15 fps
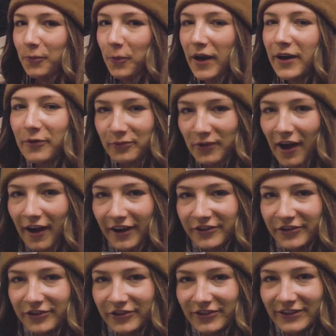What a
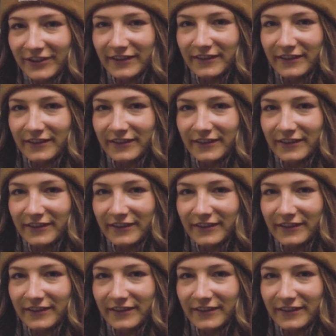rush.